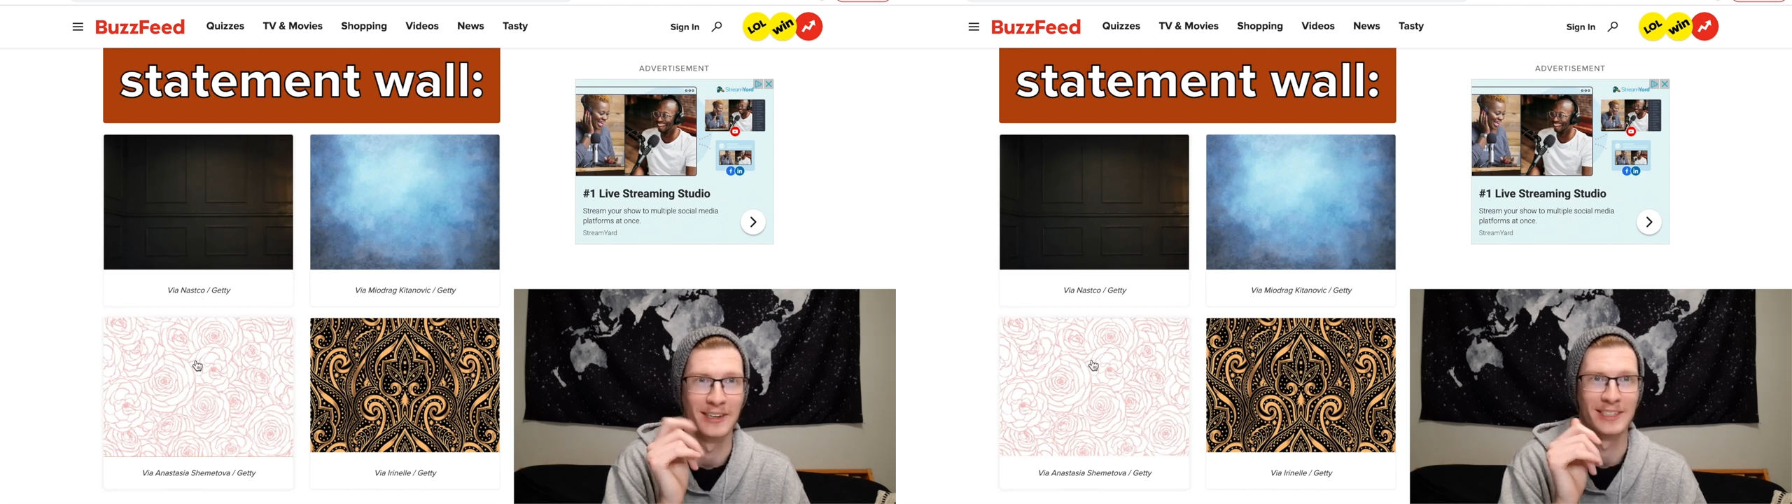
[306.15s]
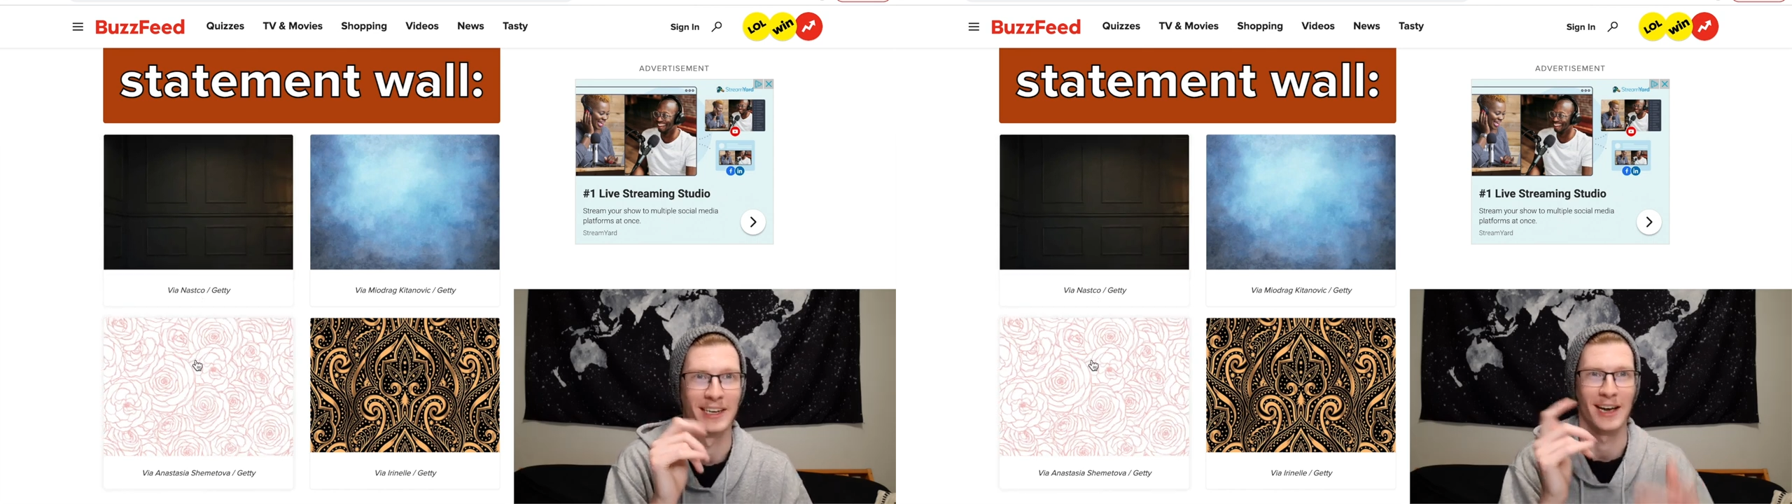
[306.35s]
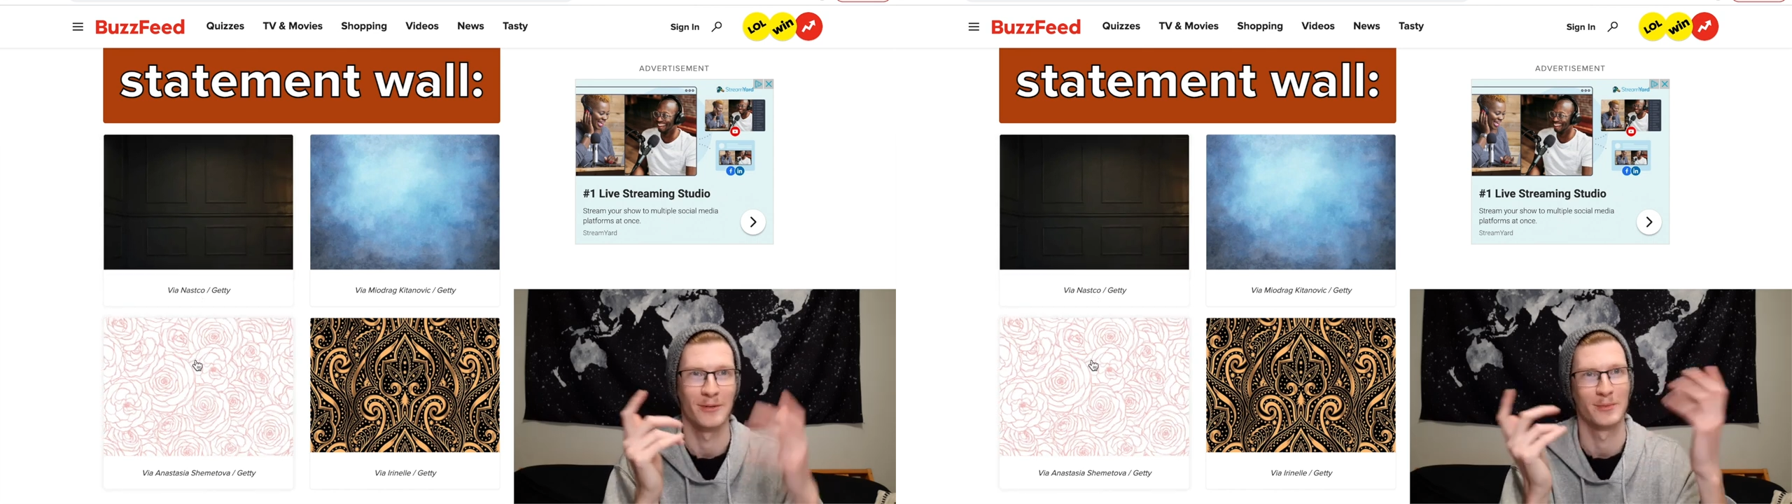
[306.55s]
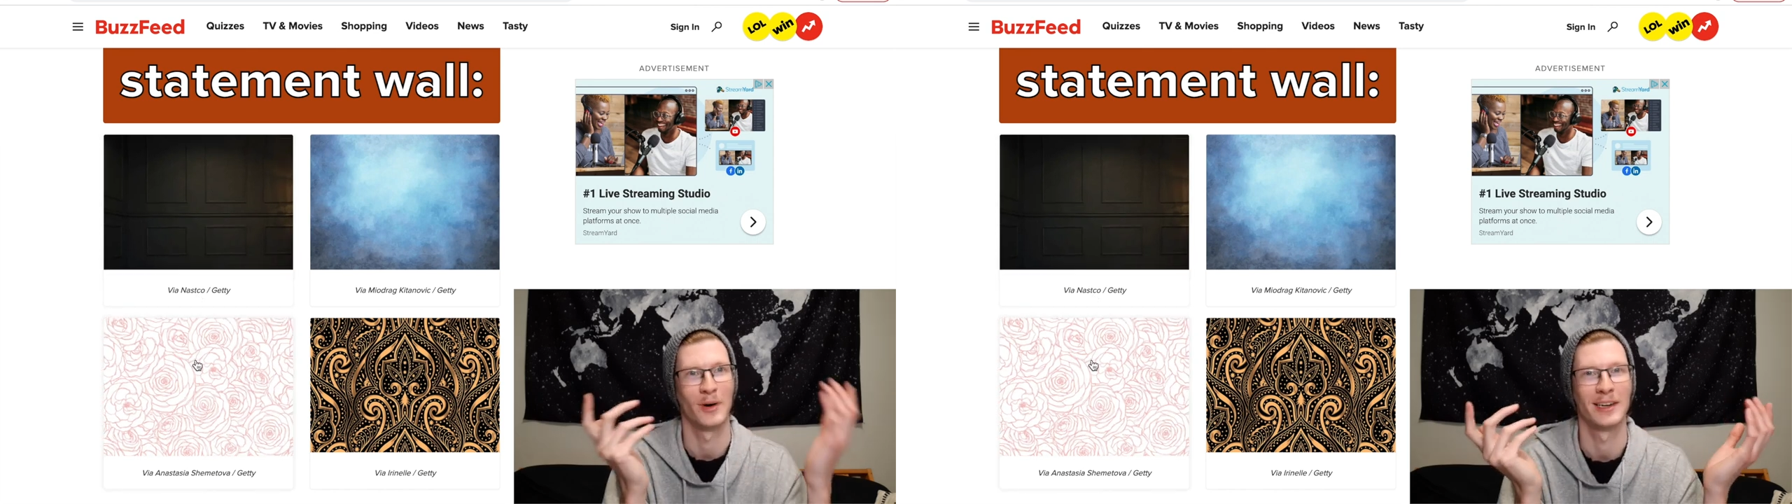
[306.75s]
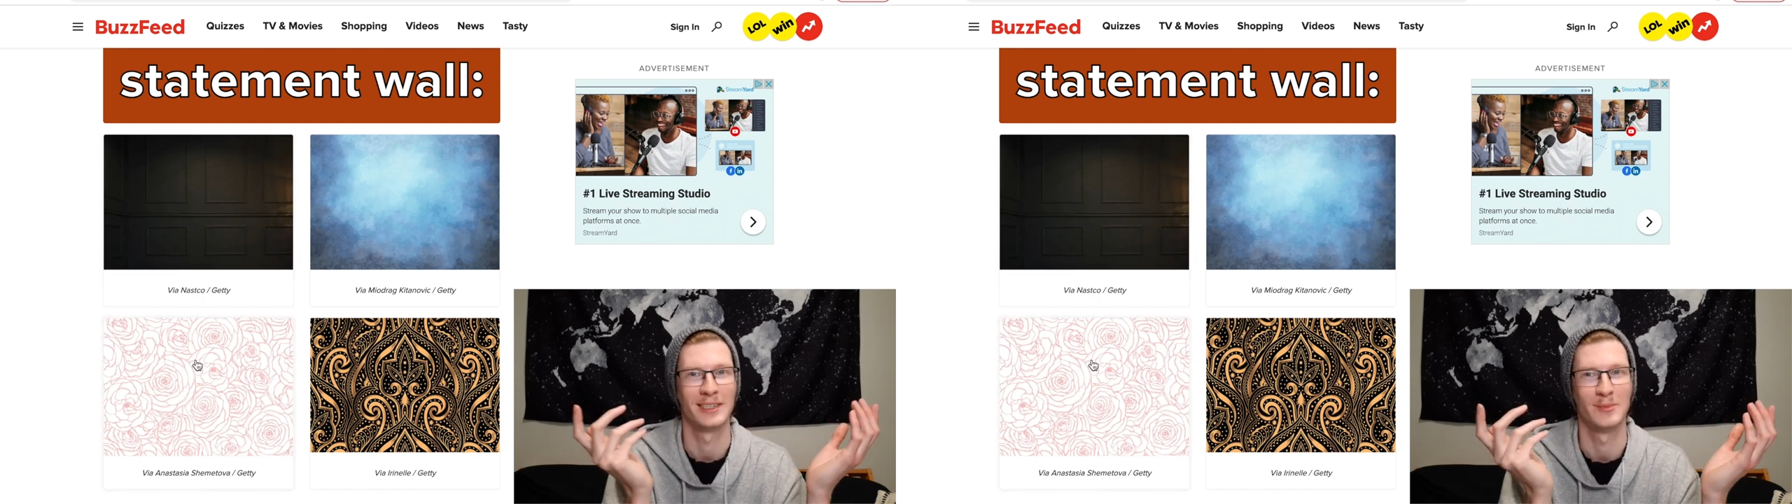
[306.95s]
because like I would
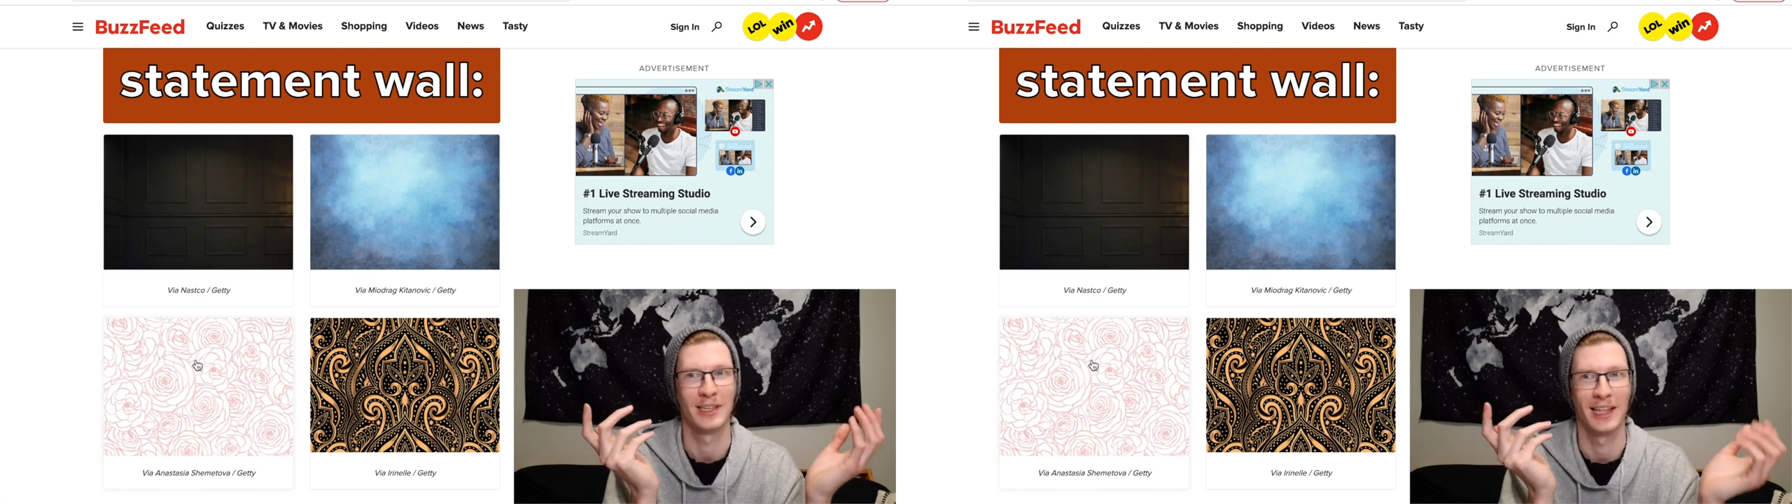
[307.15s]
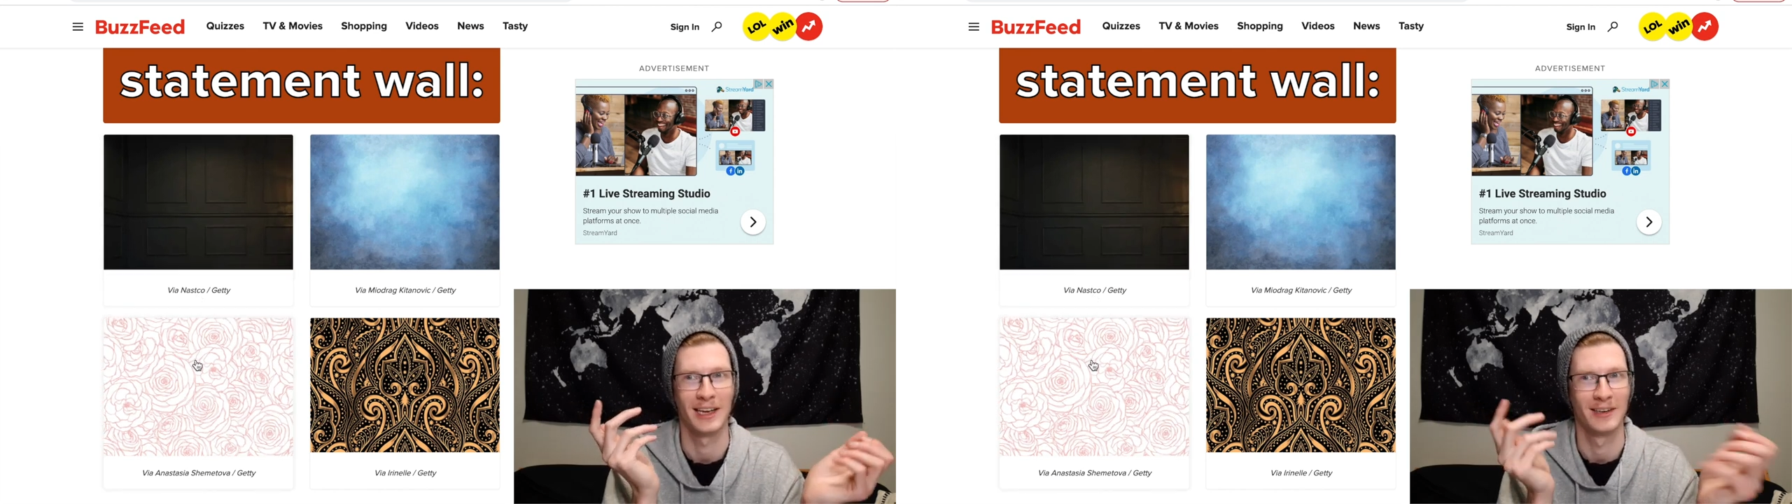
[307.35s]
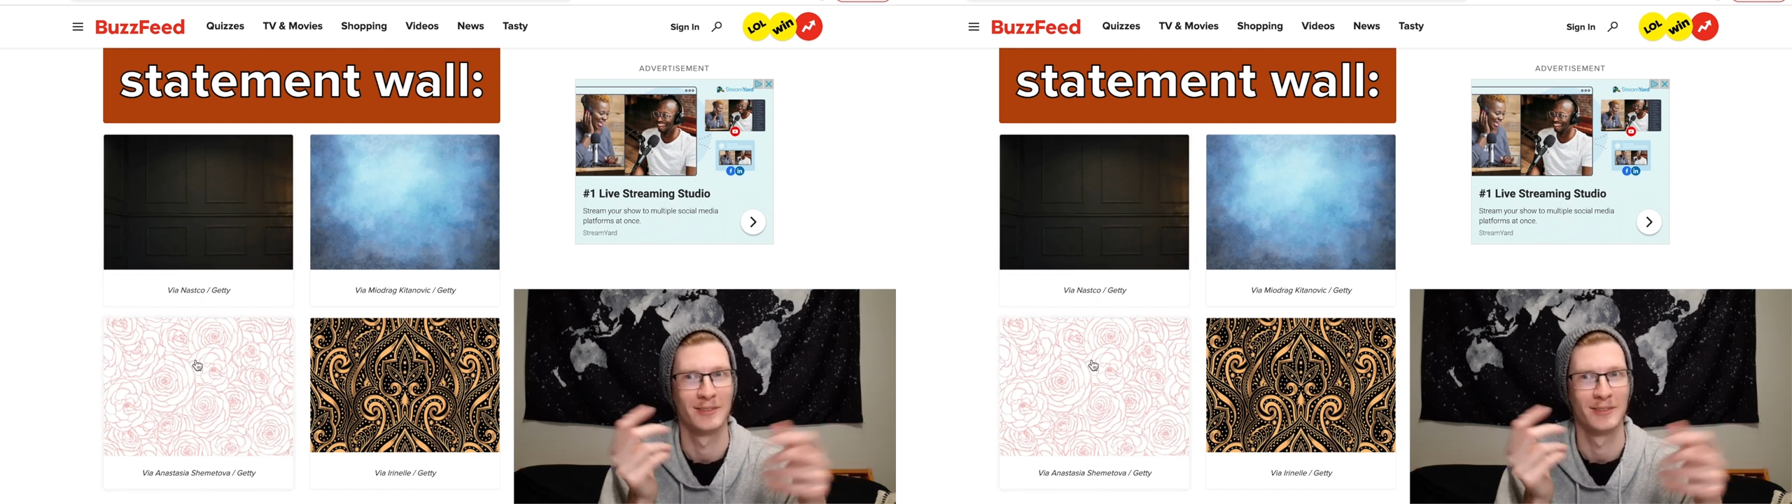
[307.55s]
want it to be like